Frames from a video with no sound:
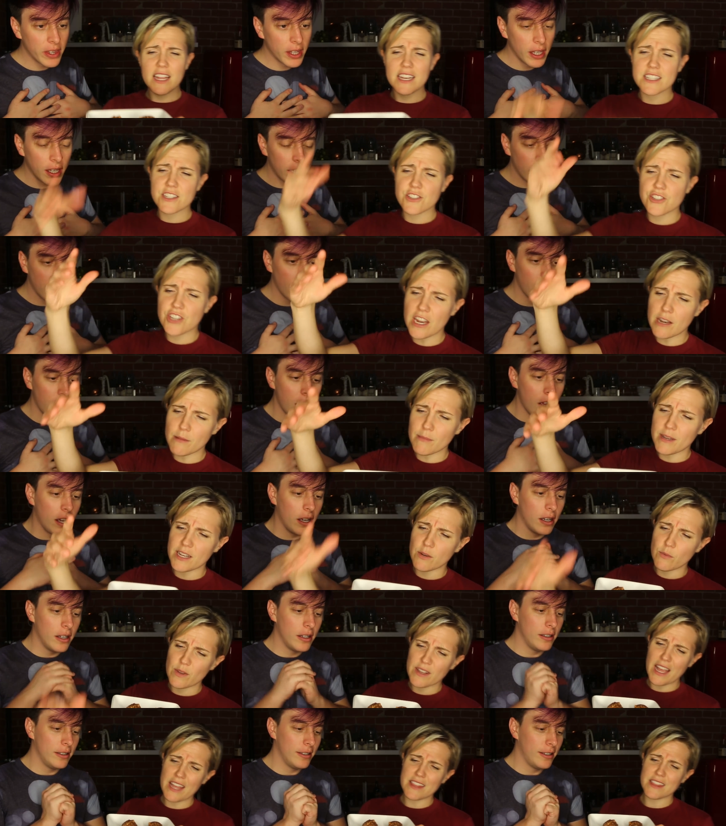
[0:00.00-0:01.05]
Speaker 1: ladies and
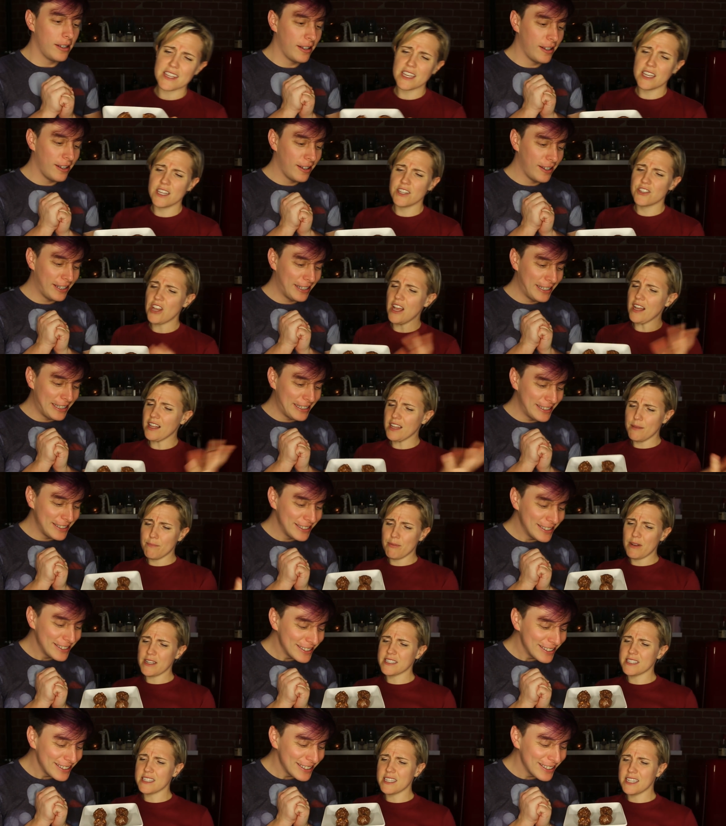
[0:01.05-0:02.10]
gentlemen. We got the chocolate
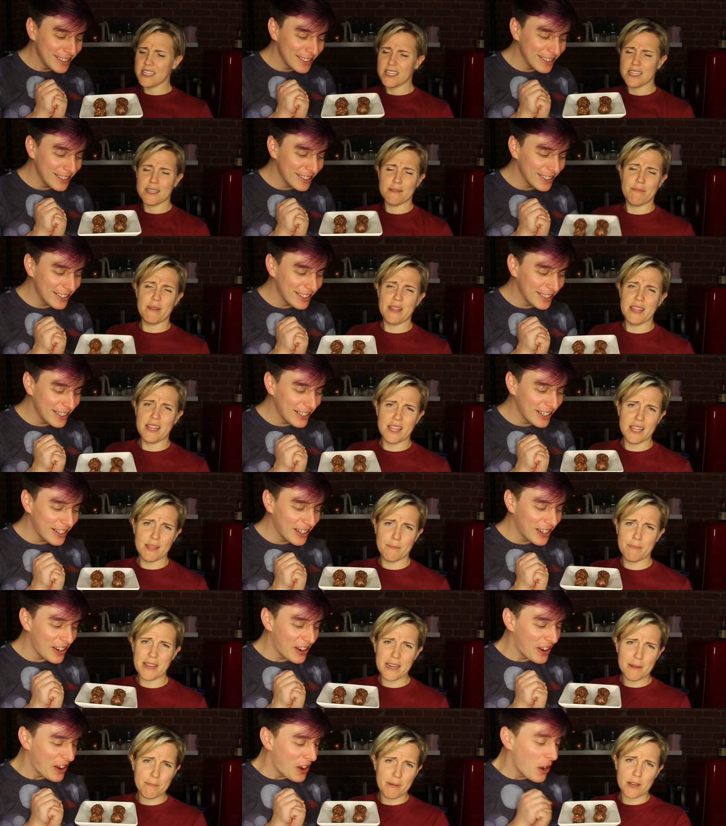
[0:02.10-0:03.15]
pretzely
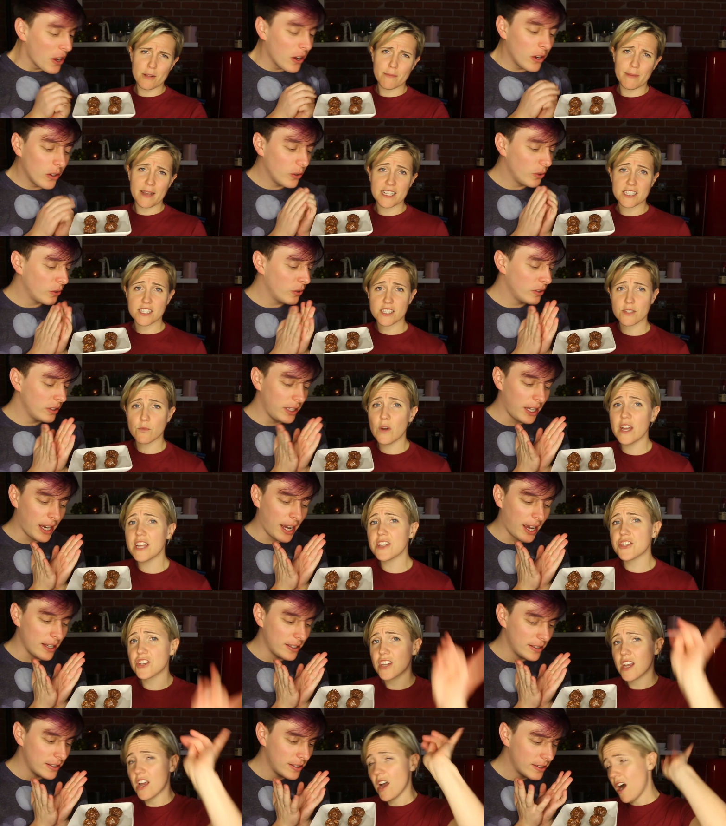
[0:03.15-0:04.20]
peanut butter bites,
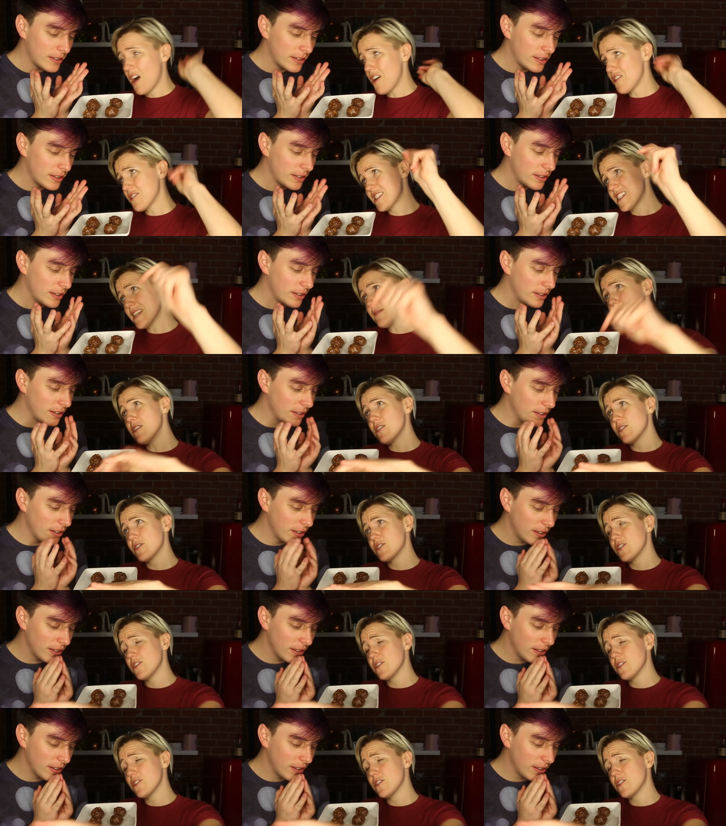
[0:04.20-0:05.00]
which are similar